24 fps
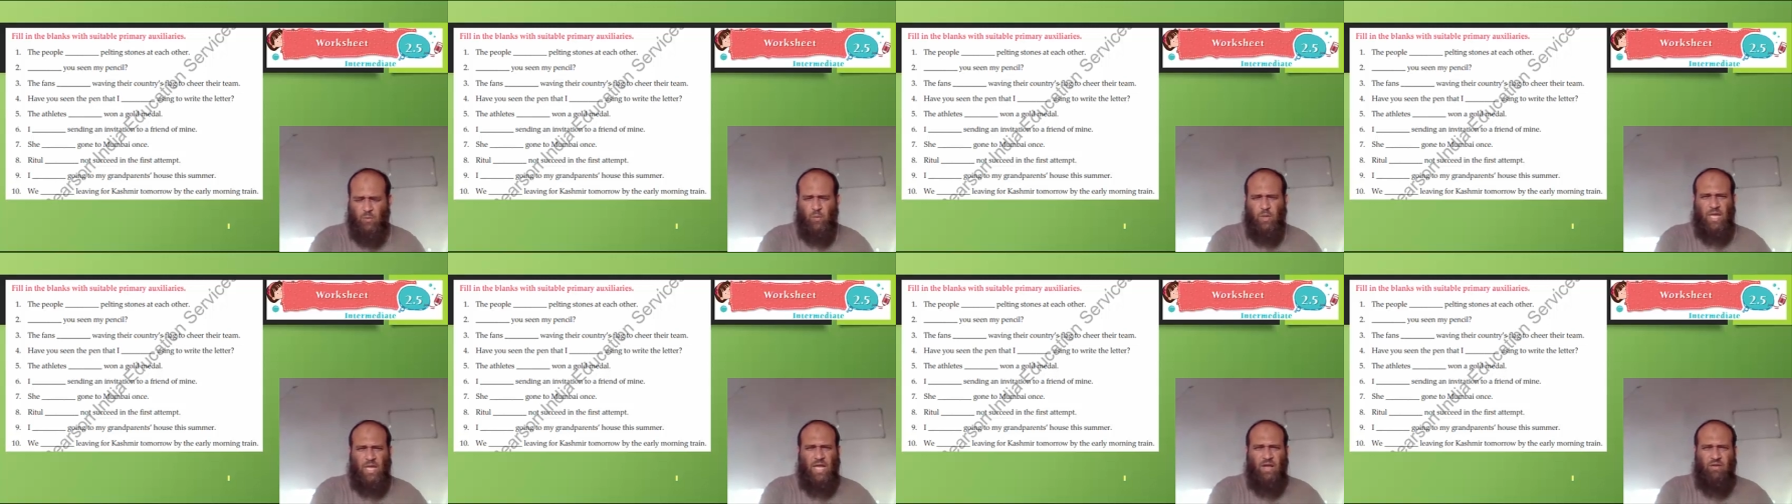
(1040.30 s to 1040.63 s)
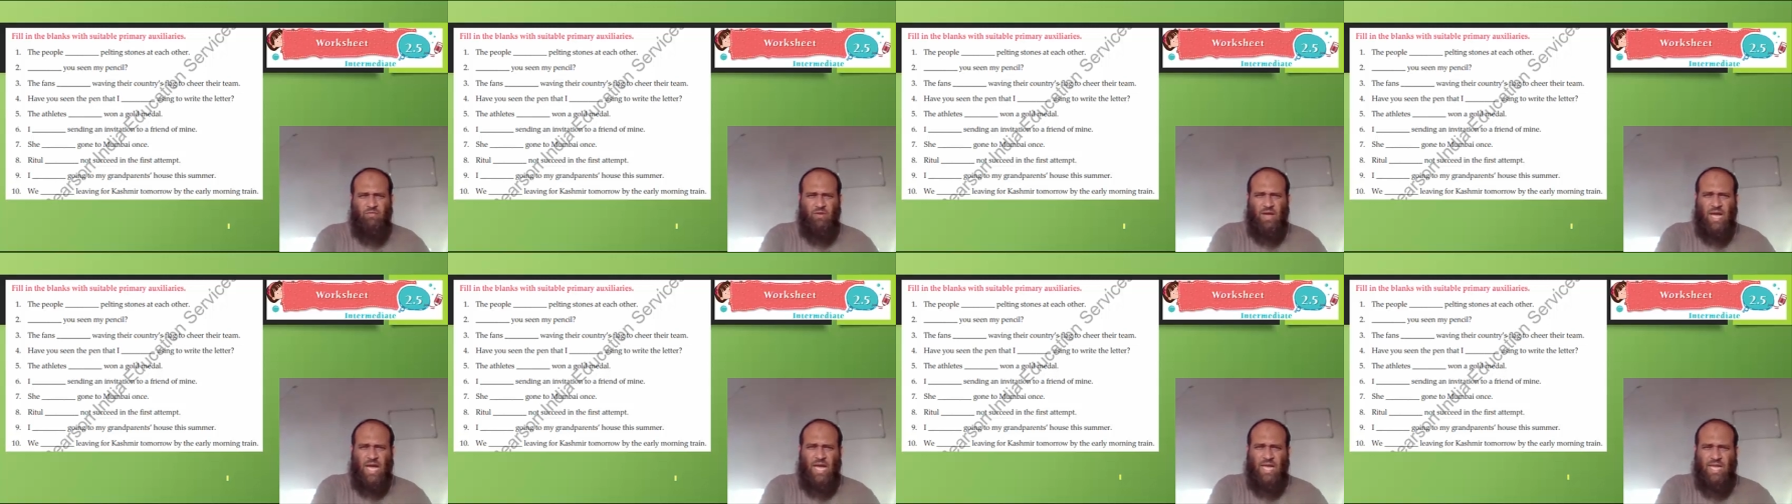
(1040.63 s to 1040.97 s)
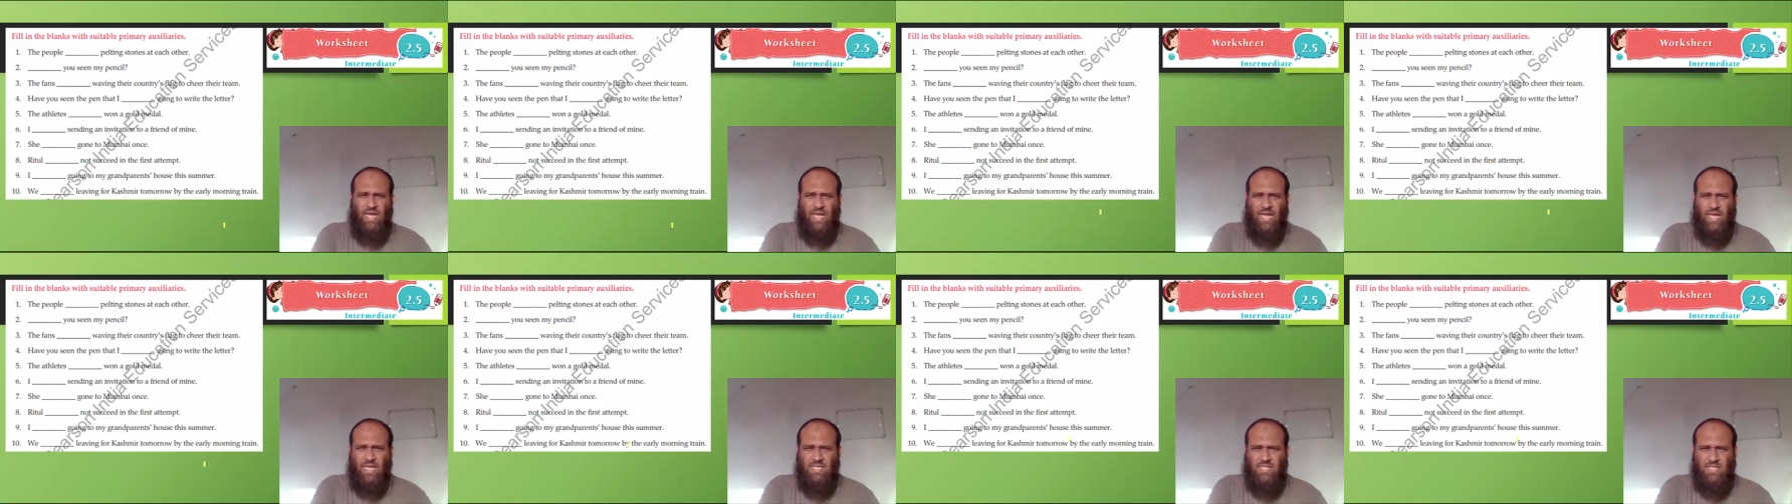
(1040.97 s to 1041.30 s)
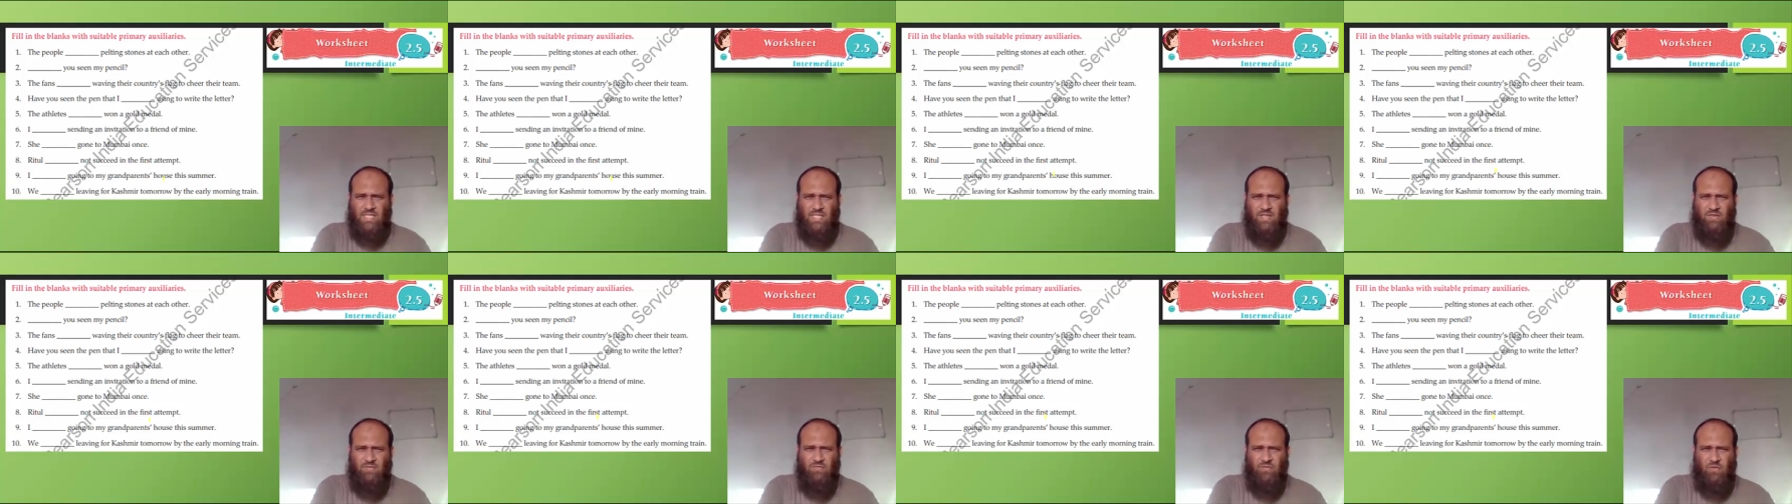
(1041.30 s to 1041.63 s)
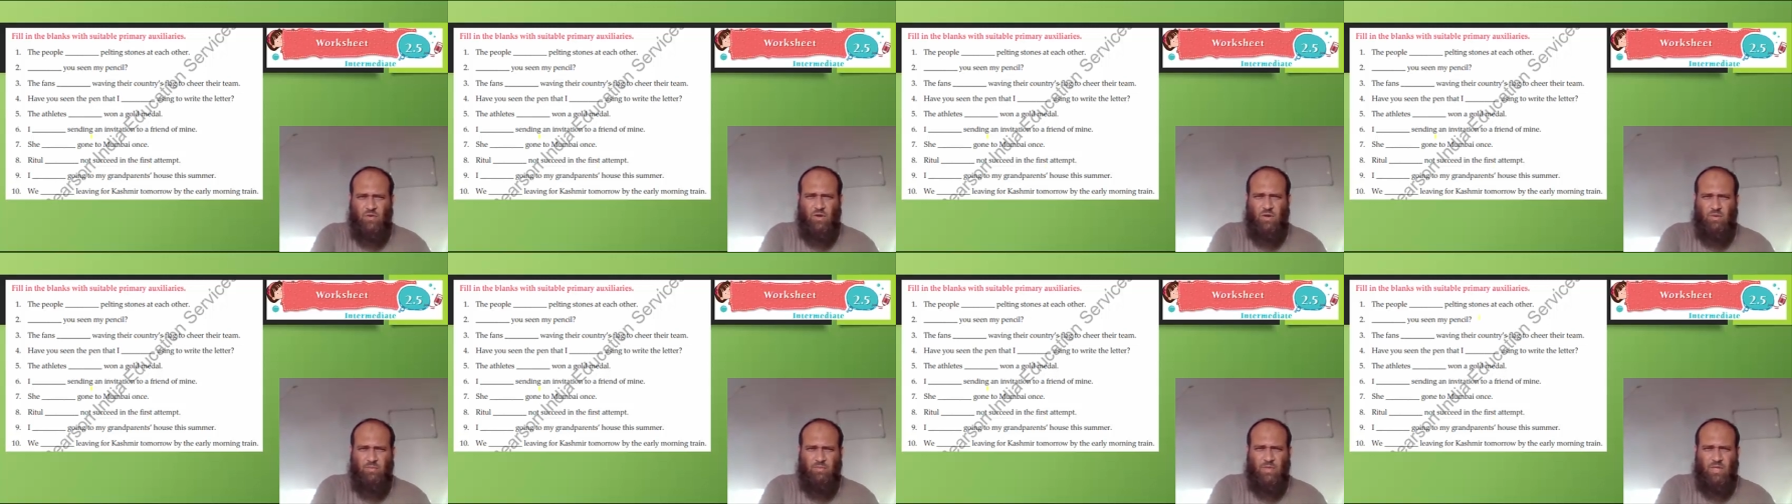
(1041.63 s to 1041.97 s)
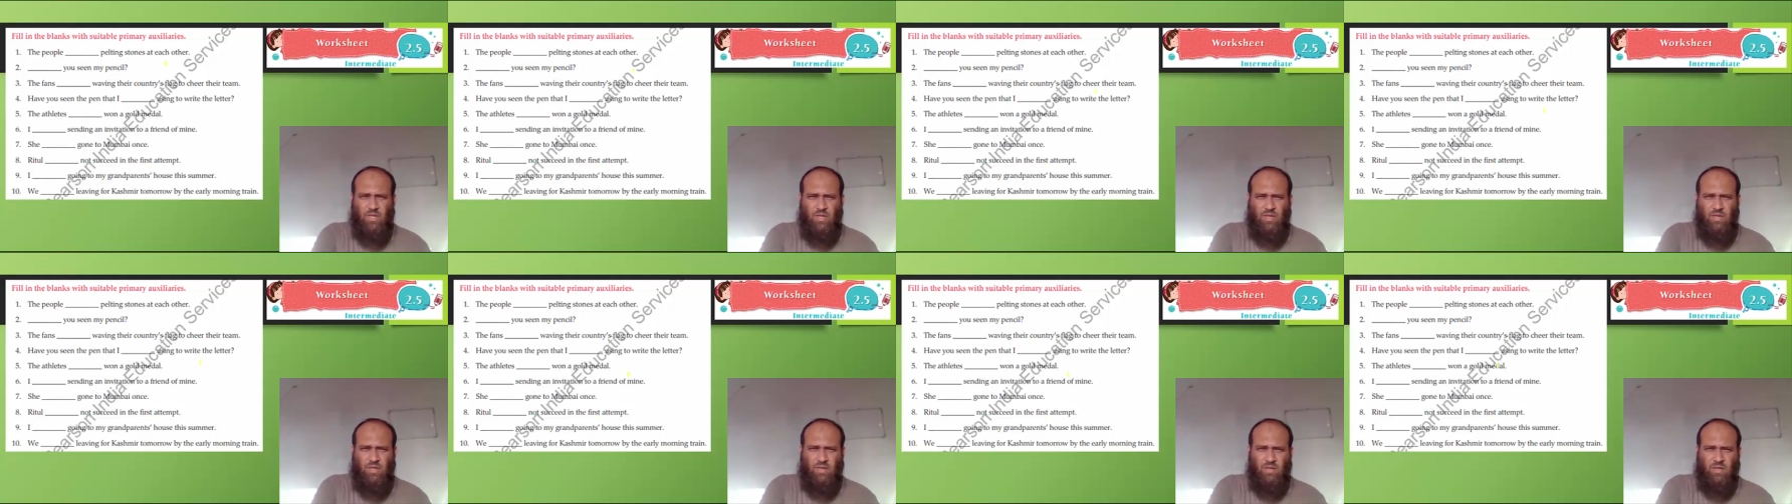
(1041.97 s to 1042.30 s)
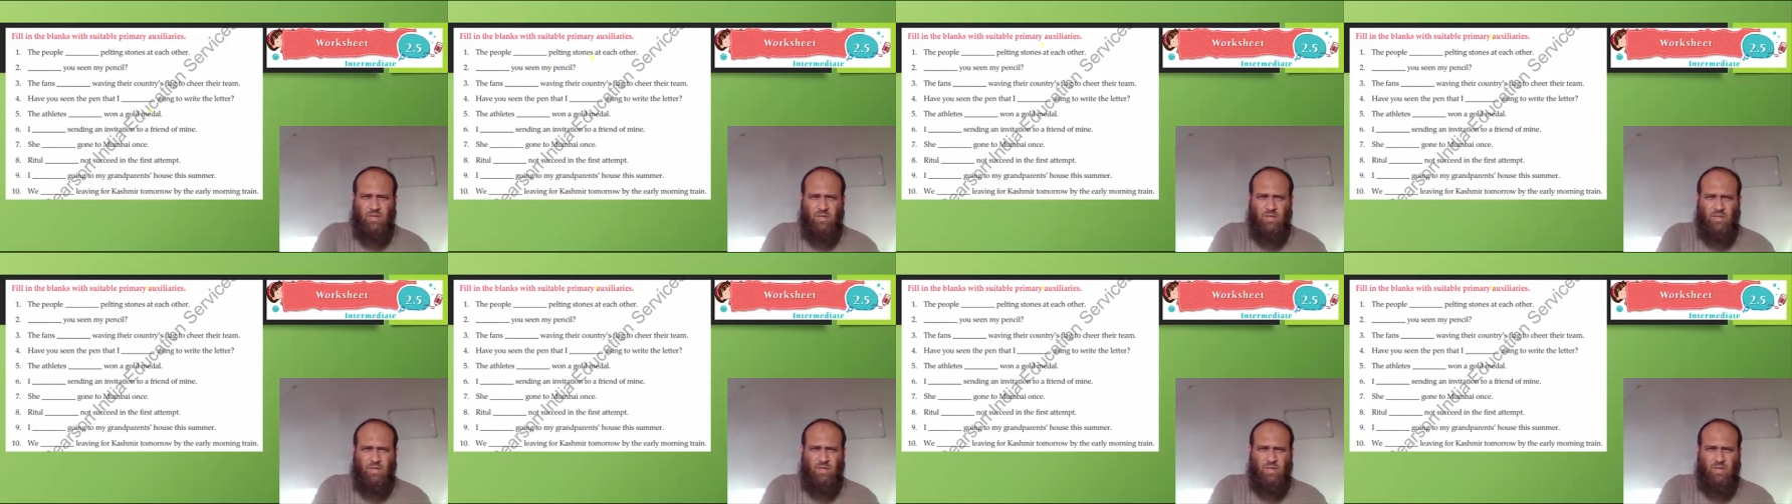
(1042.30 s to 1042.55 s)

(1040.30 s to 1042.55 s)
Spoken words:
we have ing form here.